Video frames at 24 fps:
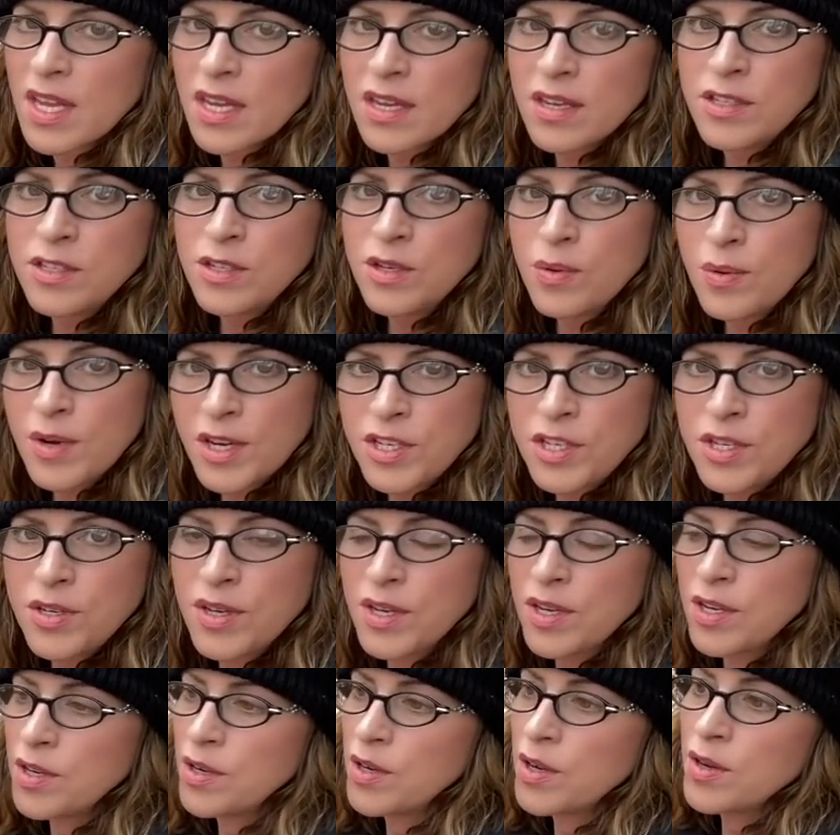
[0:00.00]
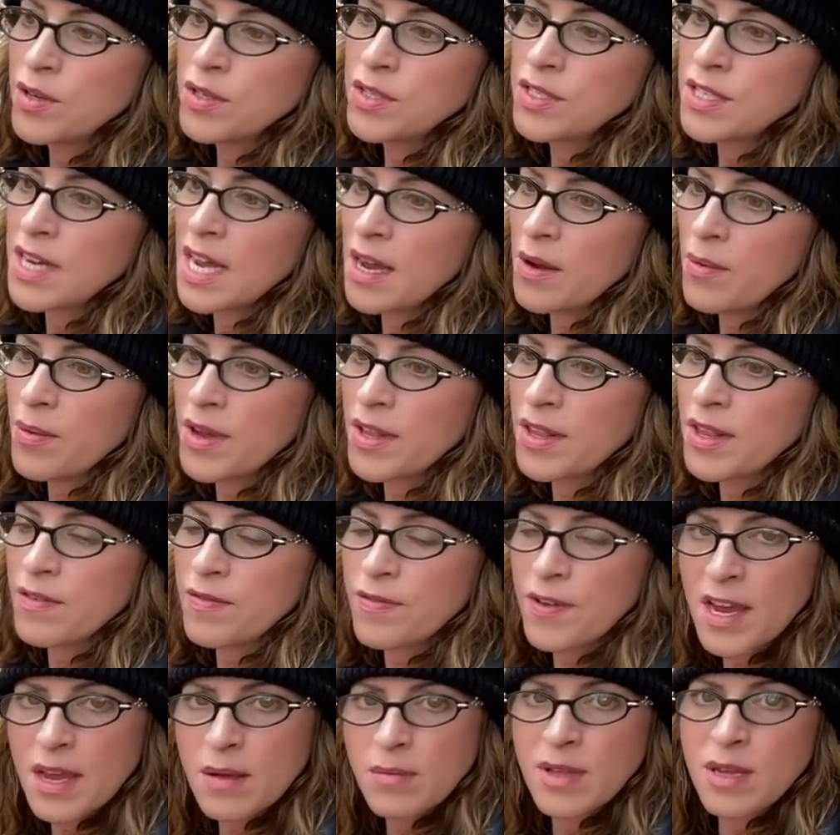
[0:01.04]
Do what you can do. Go stay with a
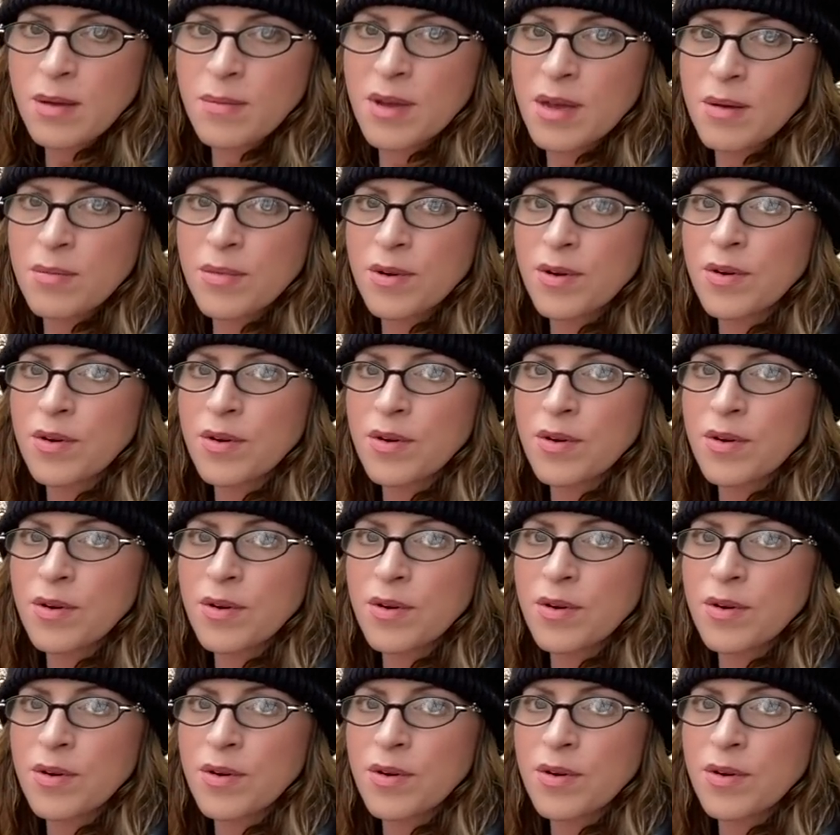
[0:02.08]
family member